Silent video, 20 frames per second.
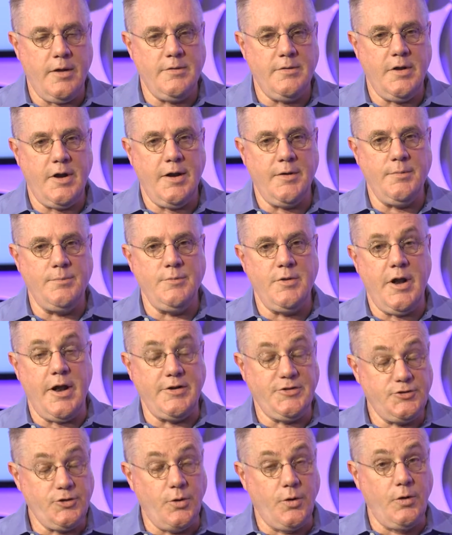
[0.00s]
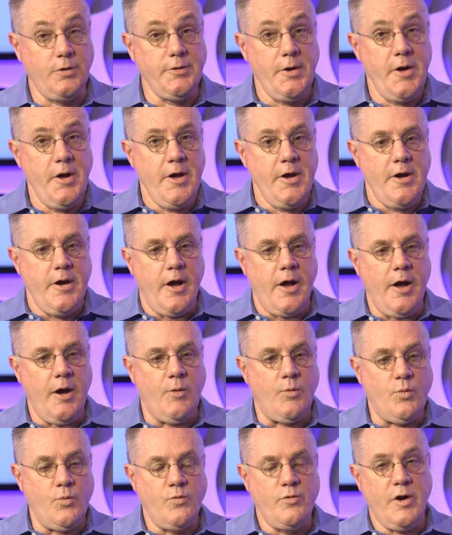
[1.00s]
that I sold.
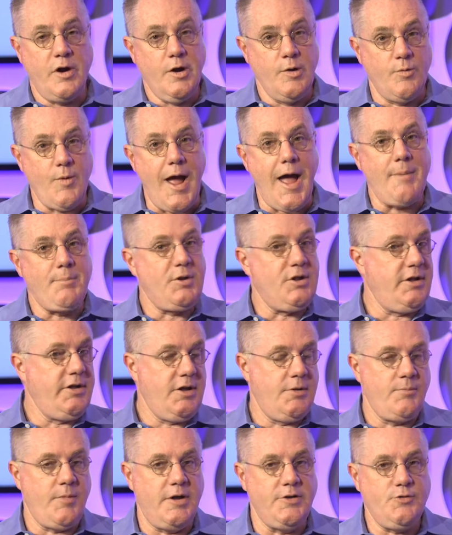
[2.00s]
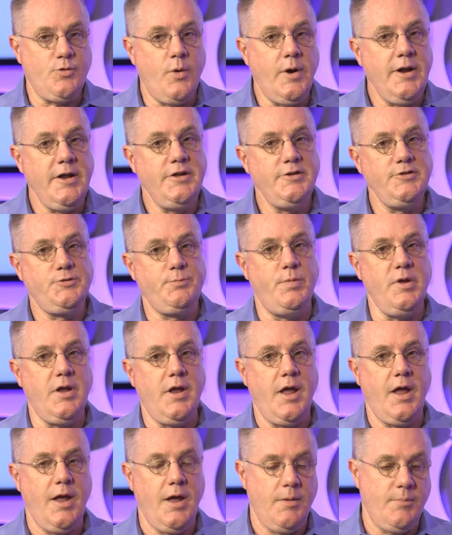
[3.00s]
Very rapidly in my 20s,
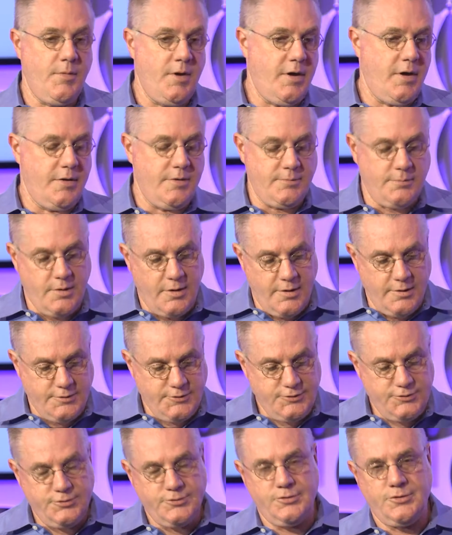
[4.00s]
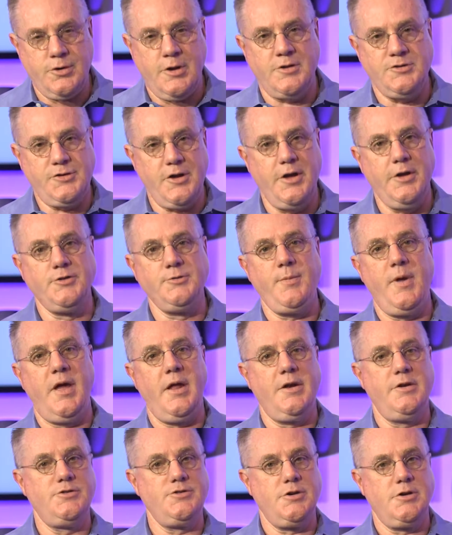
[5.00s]
became a sales
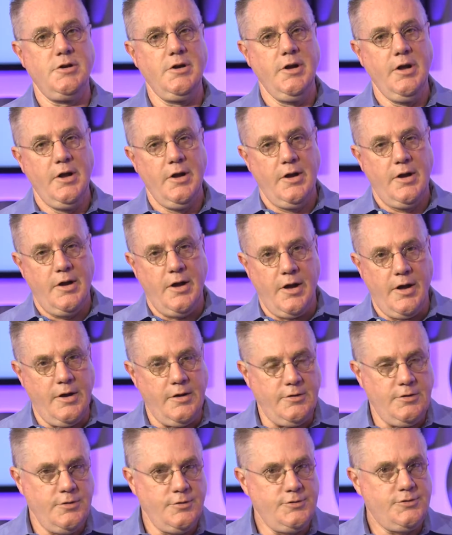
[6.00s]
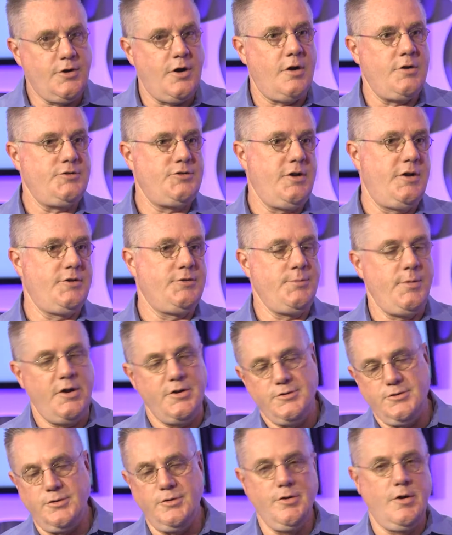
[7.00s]
manager, used car sales
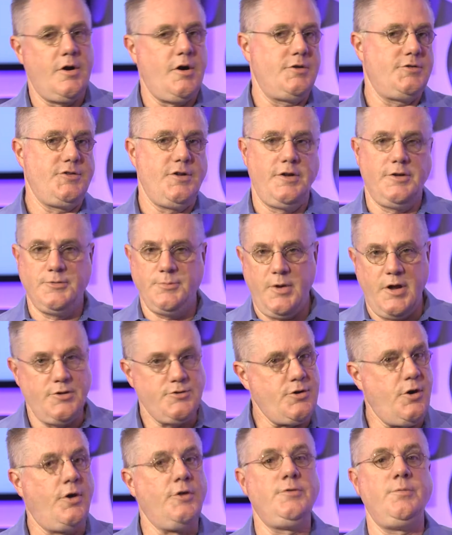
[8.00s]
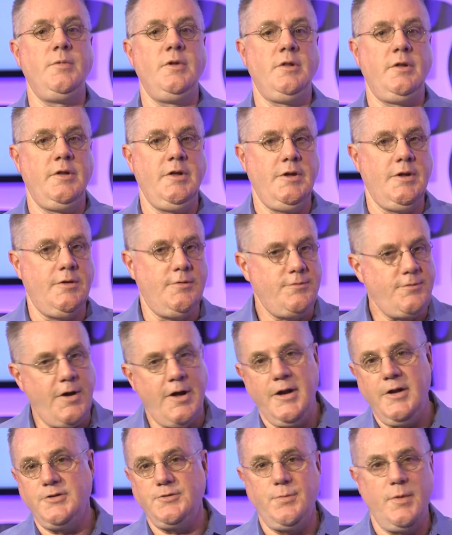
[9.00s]
manager, new car sales manager, ultimately a
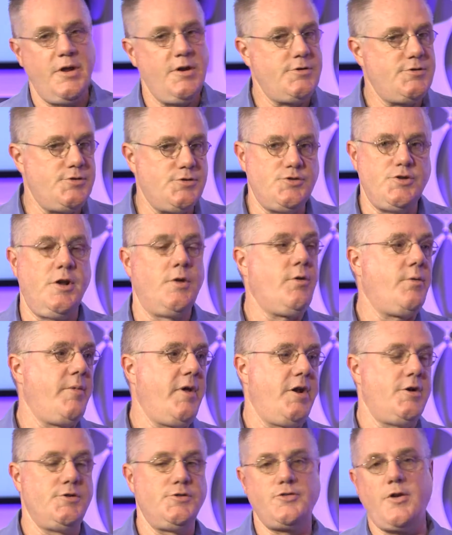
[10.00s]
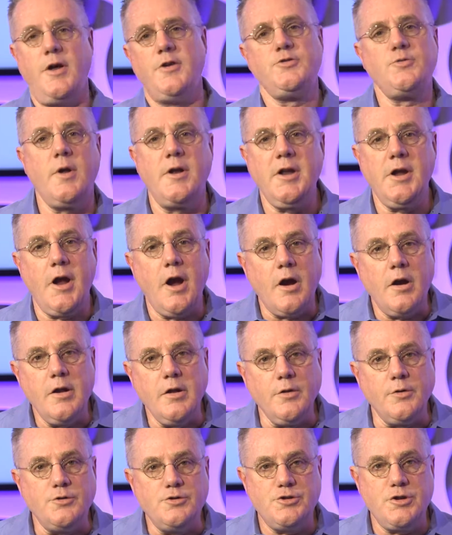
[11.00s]
finance manager, general manager. So I was running car
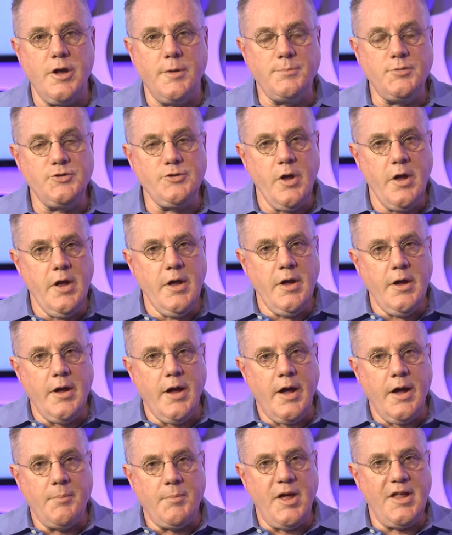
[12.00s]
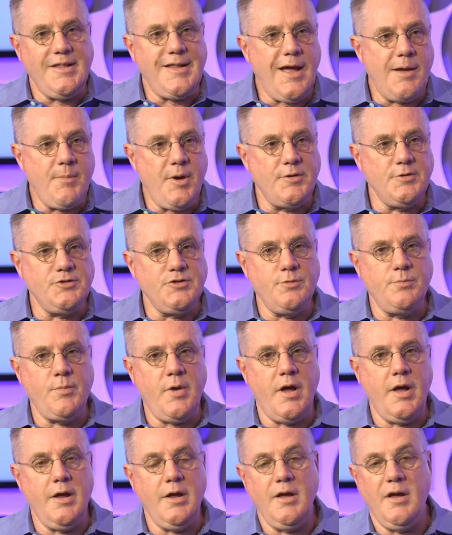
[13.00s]
dealerships by the time I was in
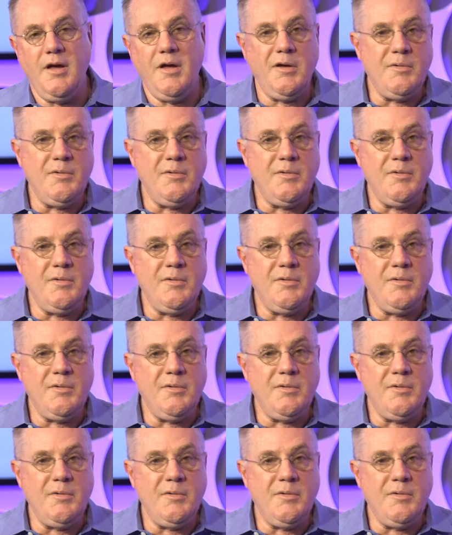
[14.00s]
my